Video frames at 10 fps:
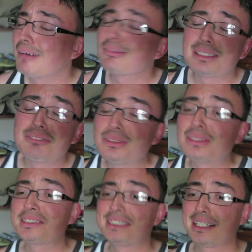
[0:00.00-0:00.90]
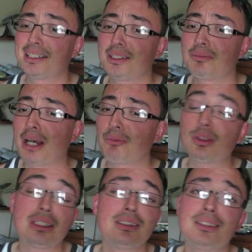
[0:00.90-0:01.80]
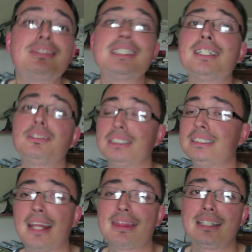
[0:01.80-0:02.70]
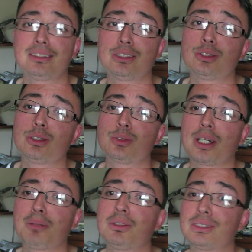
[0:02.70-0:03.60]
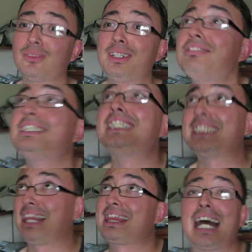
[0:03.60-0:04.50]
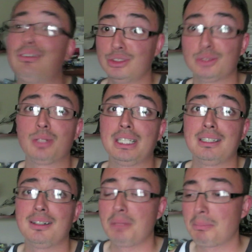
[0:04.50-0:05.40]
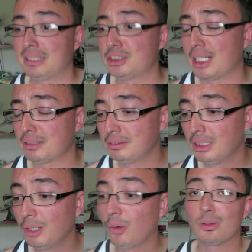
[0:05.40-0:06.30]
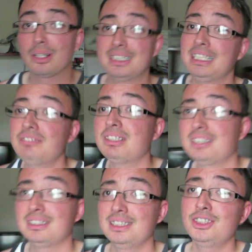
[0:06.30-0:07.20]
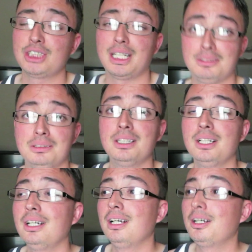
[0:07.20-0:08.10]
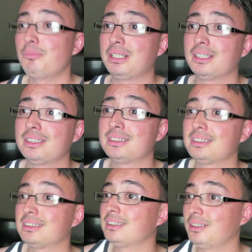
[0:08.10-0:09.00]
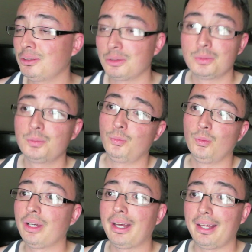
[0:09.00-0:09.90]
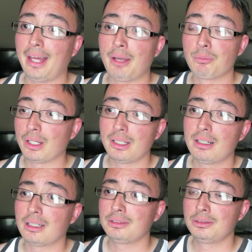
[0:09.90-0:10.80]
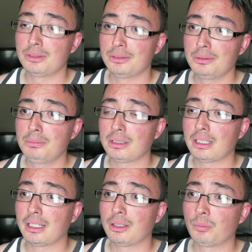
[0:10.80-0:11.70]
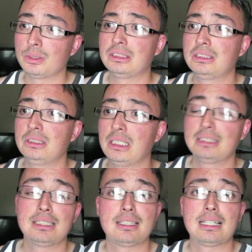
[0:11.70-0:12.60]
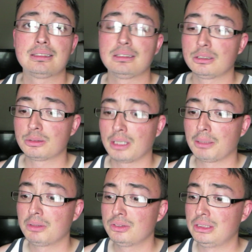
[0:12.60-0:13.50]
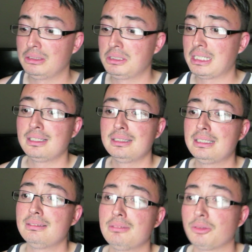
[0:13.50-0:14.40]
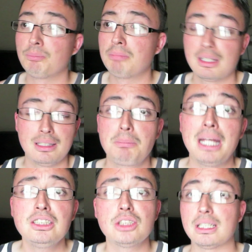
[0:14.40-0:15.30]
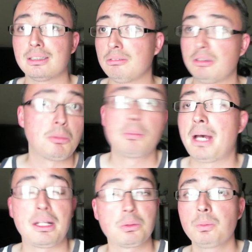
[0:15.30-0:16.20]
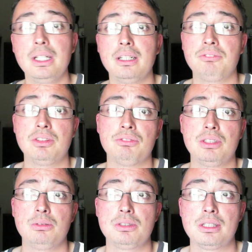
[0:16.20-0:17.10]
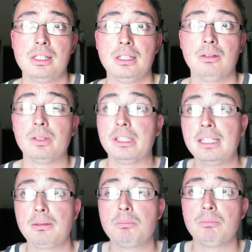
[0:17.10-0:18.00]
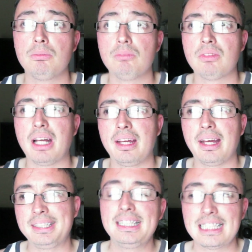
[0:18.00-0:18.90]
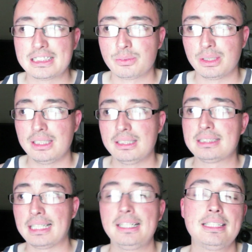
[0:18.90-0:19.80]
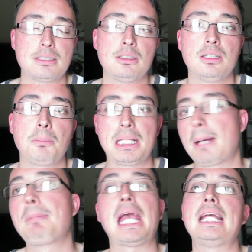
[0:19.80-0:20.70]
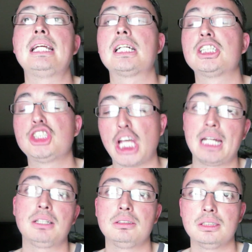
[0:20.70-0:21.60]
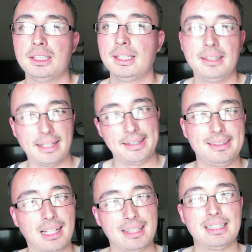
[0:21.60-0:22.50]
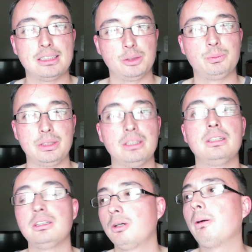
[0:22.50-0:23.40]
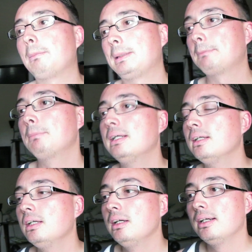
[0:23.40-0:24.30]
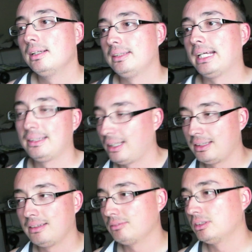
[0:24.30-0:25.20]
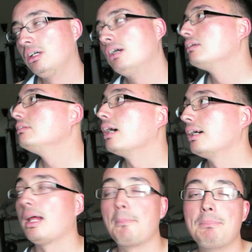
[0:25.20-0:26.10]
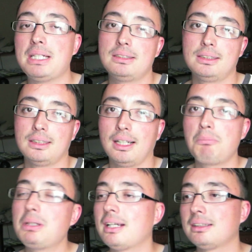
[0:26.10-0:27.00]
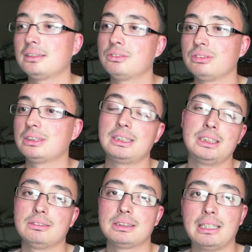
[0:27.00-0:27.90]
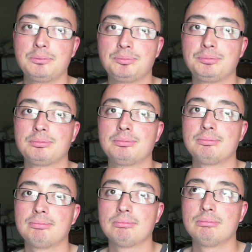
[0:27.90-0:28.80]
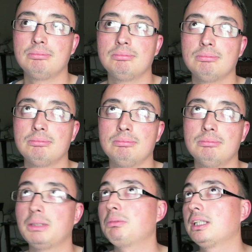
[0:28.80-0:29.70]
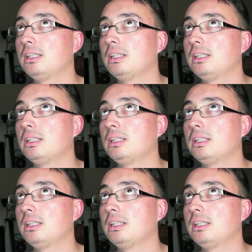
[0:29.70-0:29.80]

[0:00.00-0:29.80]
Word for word: I would love you long time. I would love to get up to 10,000 subscribers, or even just 1,000 right now on my main channel, or even on this channel. Because, you know, I read on YouTube that when you hit 10,000 subscribers, you get a monthly paycheck, no matter what, of your views. Or you get, I think that's what it is. It is gonna be a paid channel. I guess you know what I mean. That Oh god, amazing. I've been at this for 6 years now. Let me